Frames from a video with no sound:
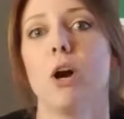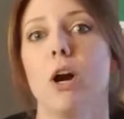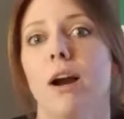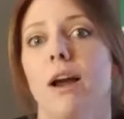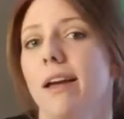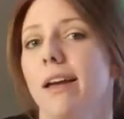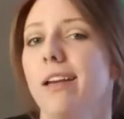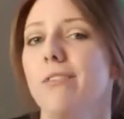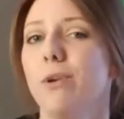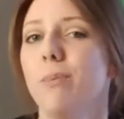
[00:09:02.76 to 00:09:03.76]
or
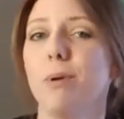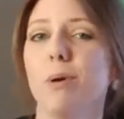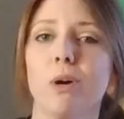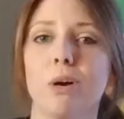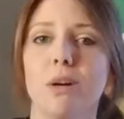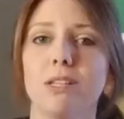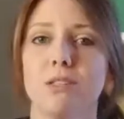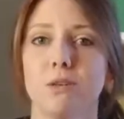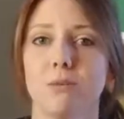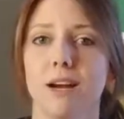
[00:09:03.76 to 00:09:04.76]
if you maybe weren't
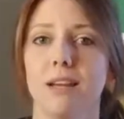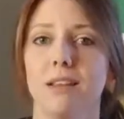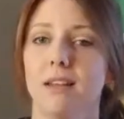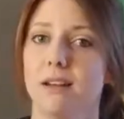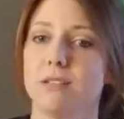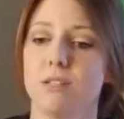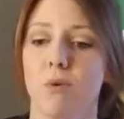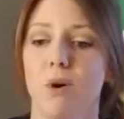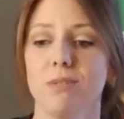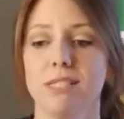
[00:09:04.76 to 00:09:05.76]
quite so right, let us
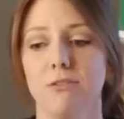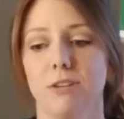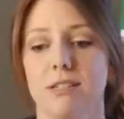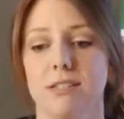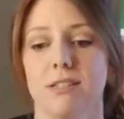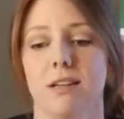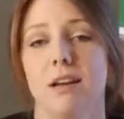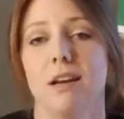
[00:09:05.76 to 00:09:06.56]
know what was different.